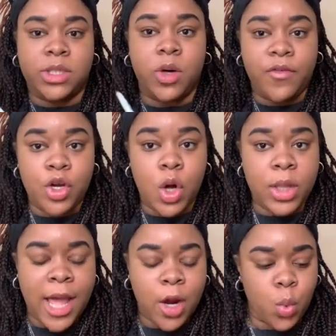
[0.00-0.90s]
so if you don't
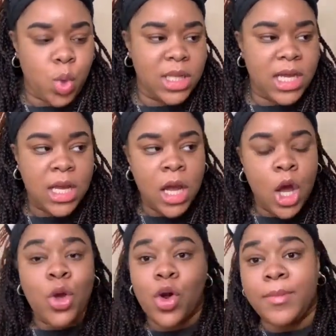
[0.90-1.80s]
like really
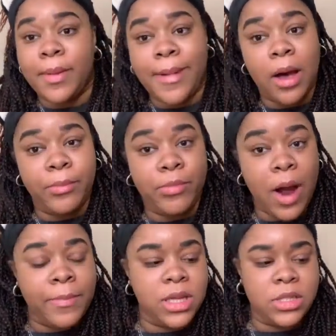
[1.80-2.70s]
creamy
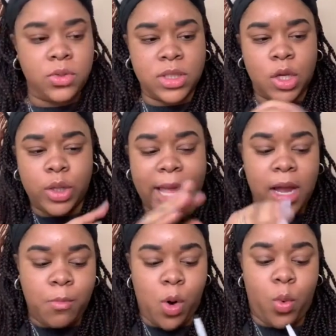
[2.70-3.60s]
brow pencils and you like
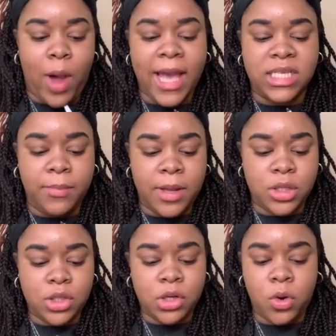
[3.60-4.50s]
a more waxy
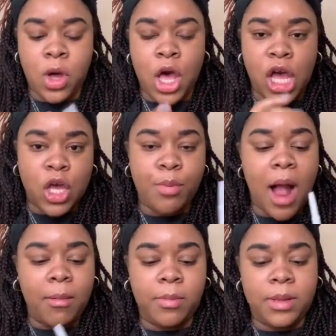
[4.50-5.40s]
pencil, you
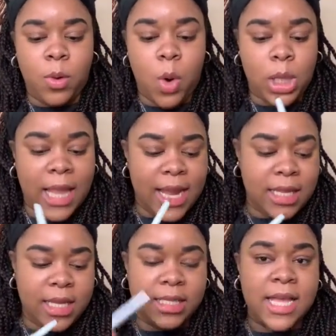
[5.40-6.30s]
probably won't like this.